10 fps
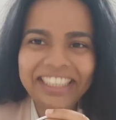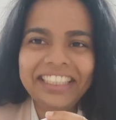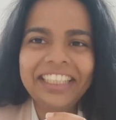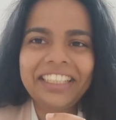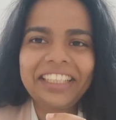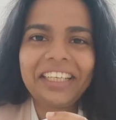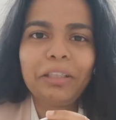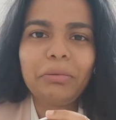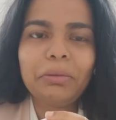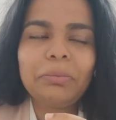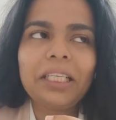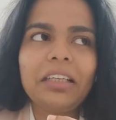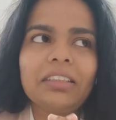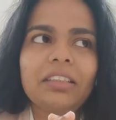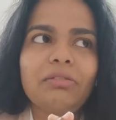Yeah, I'll probably
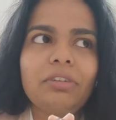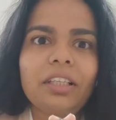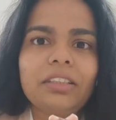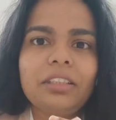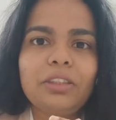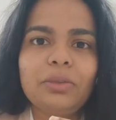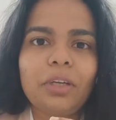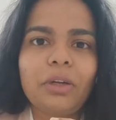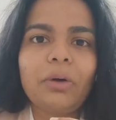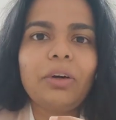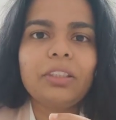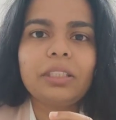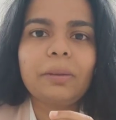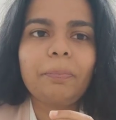ask a friend to record